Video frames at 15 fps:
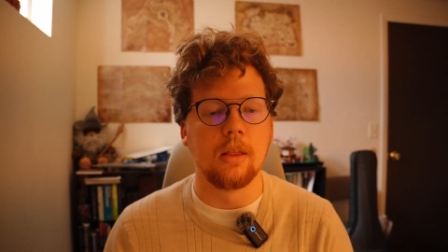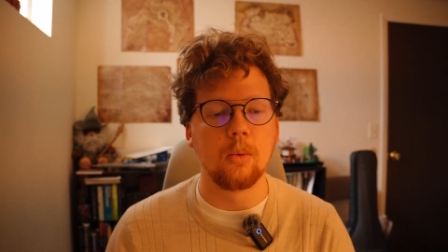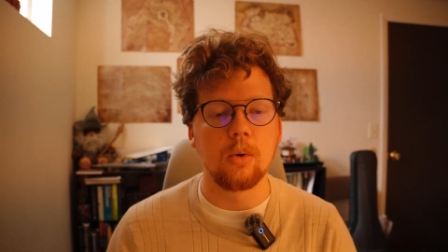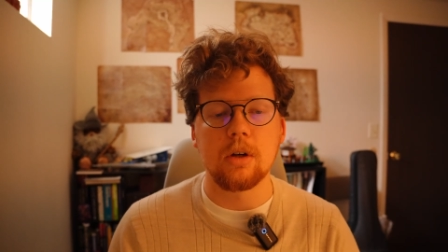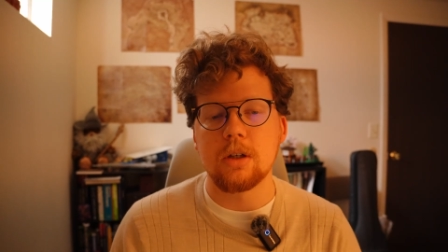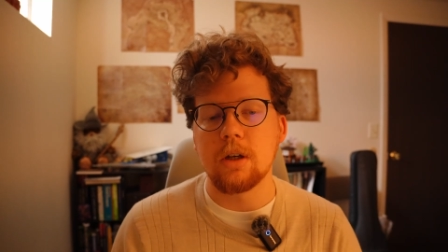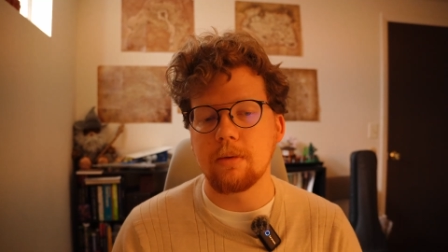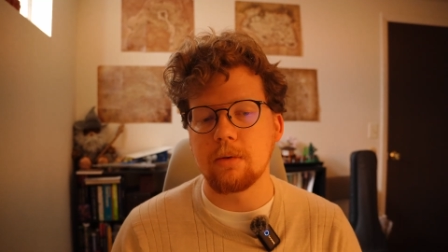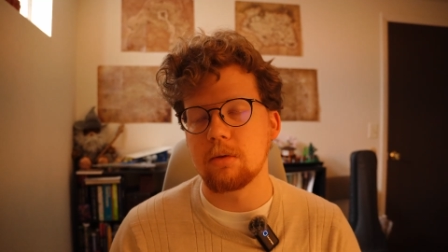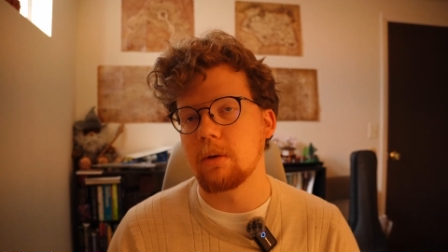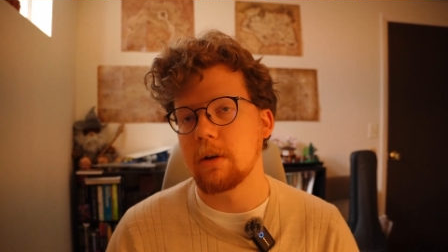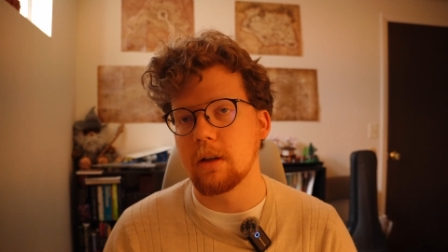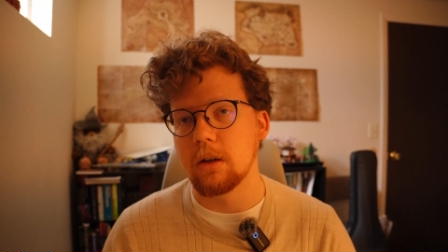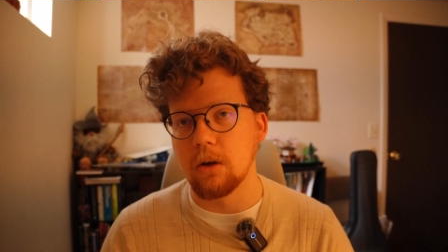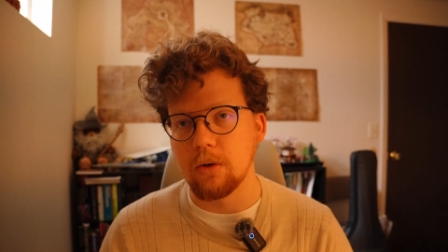The work itself was
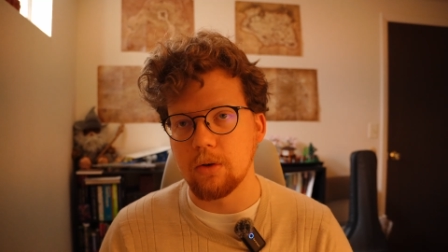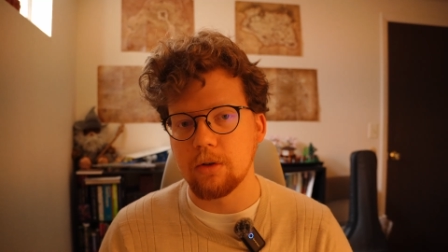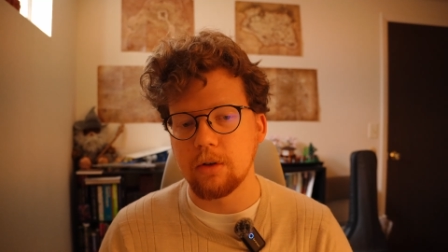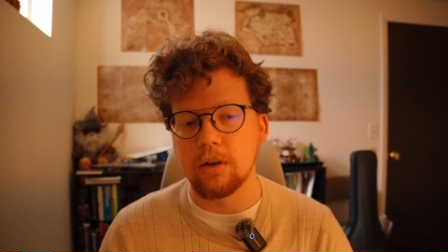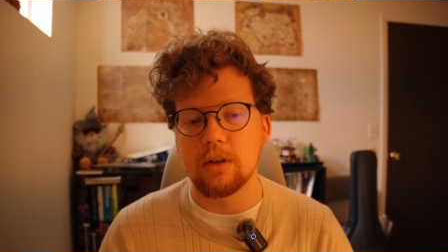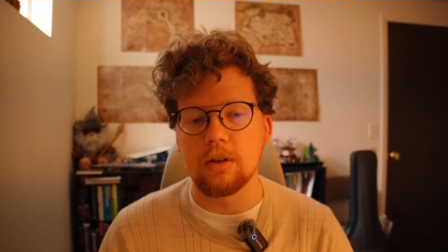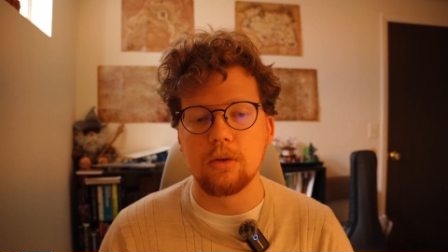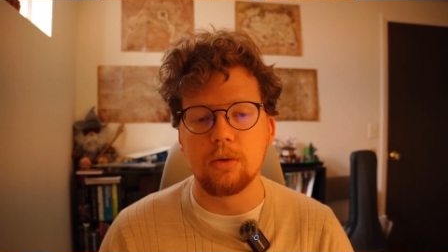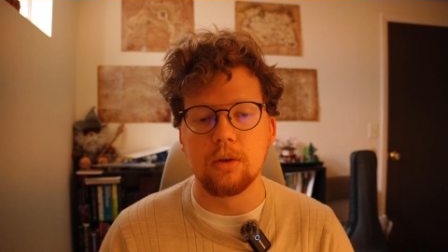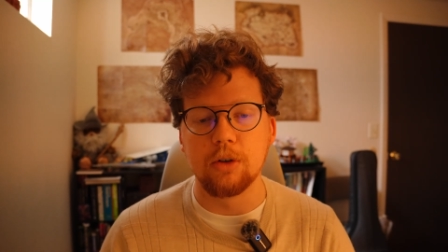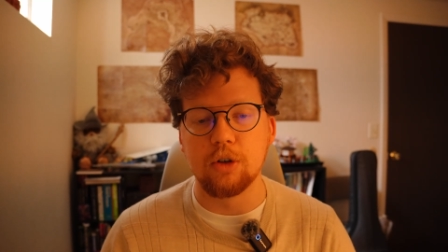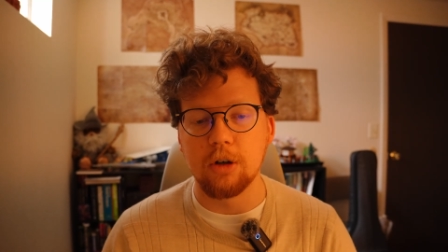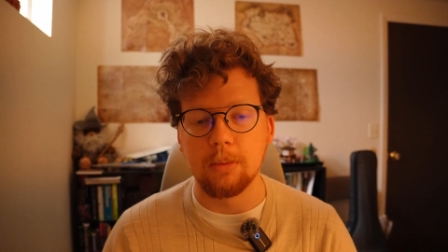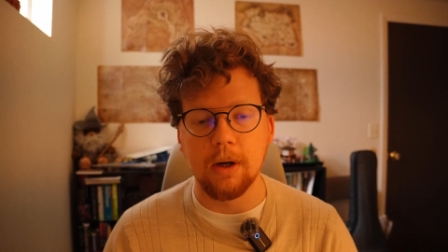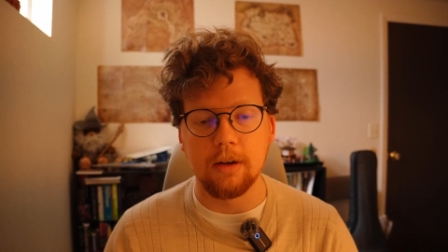written largely to
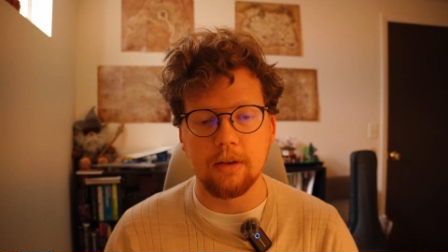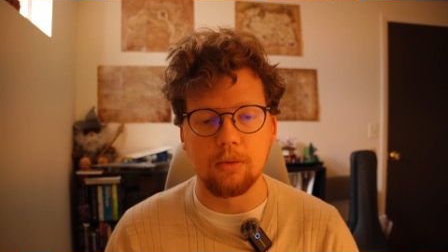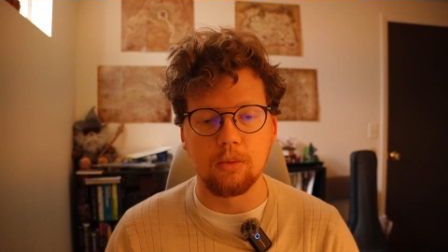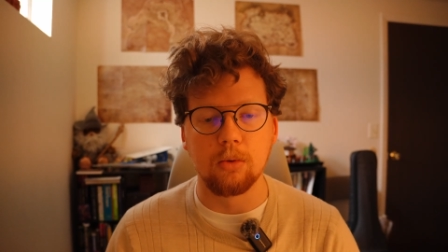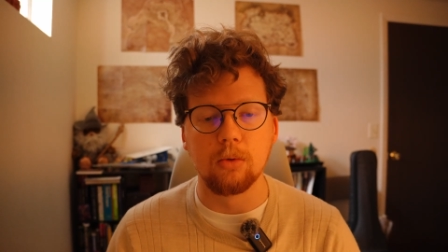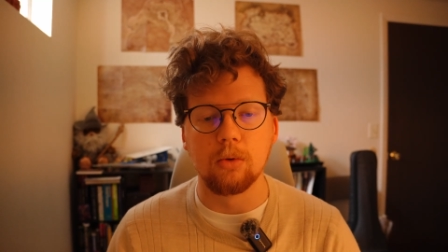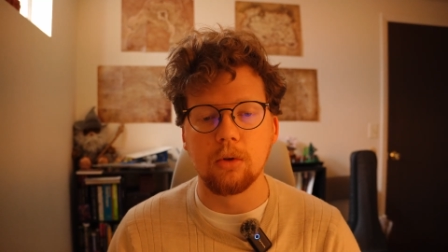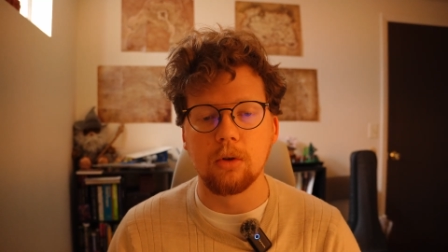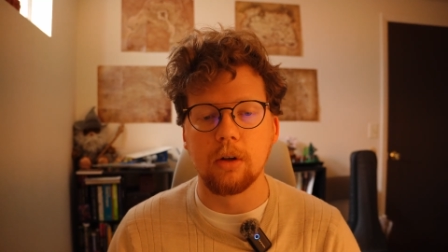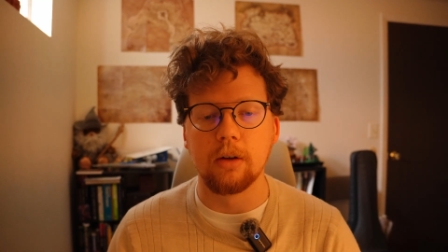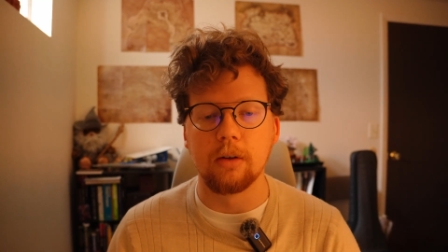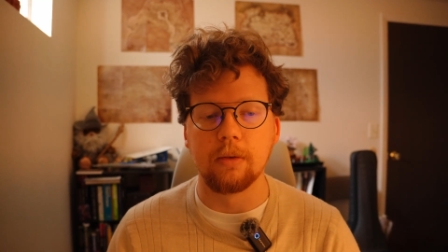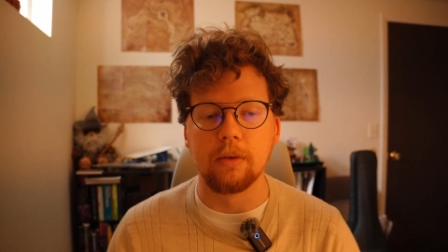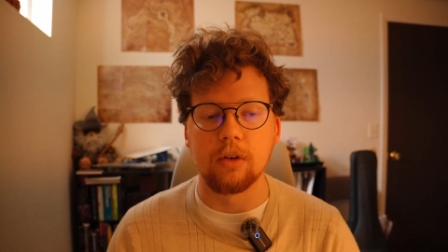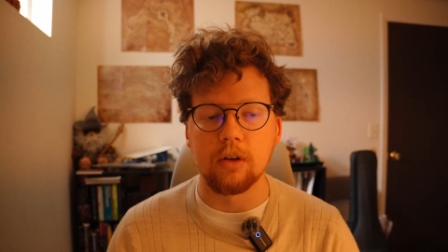legitimize the rule
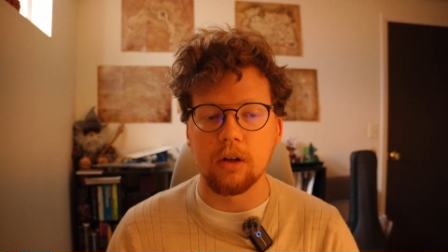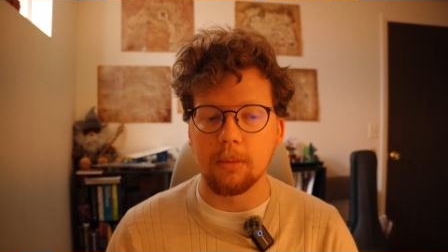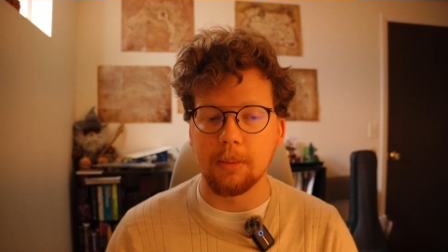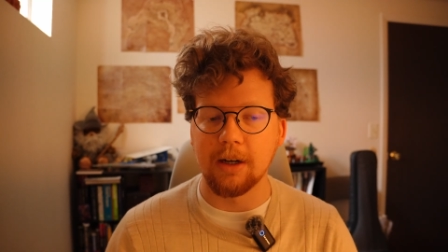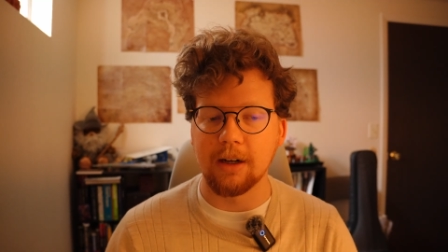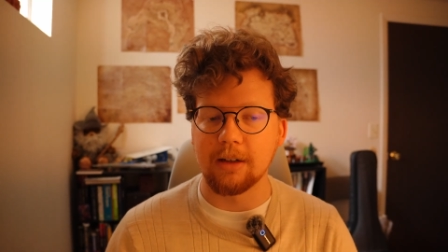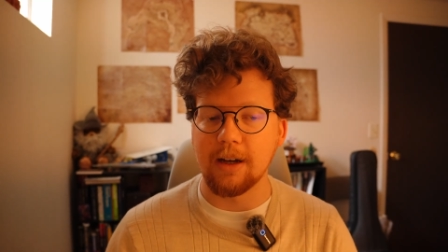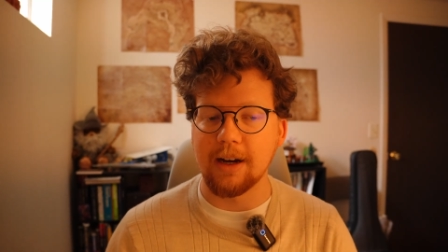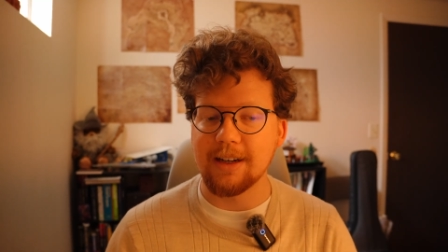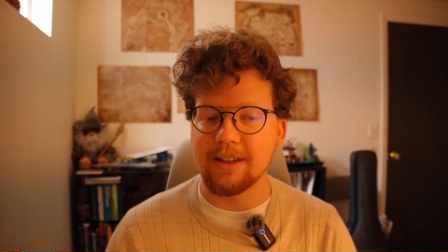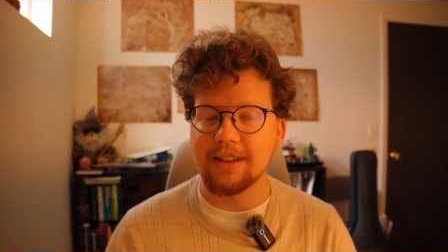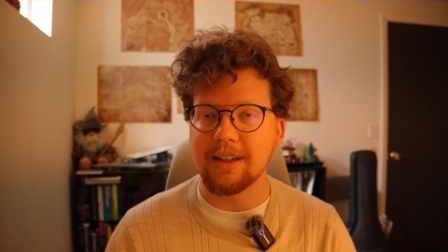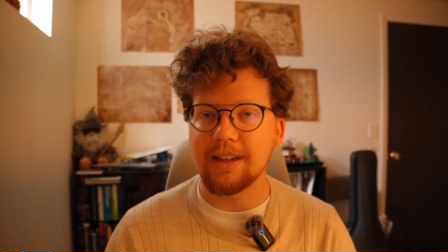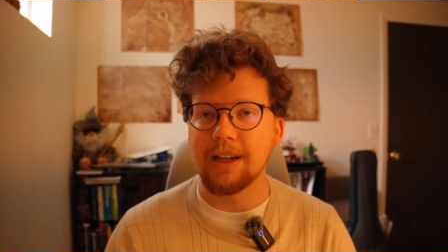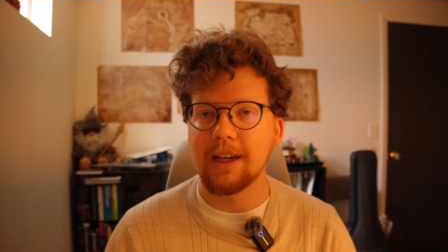of the Solomonic
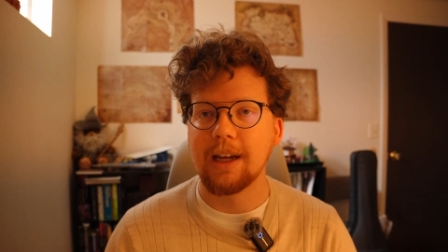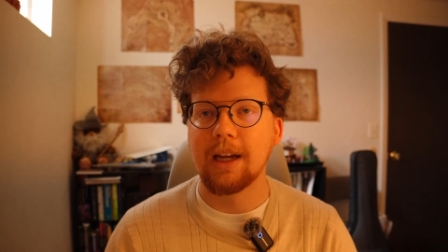dynasty,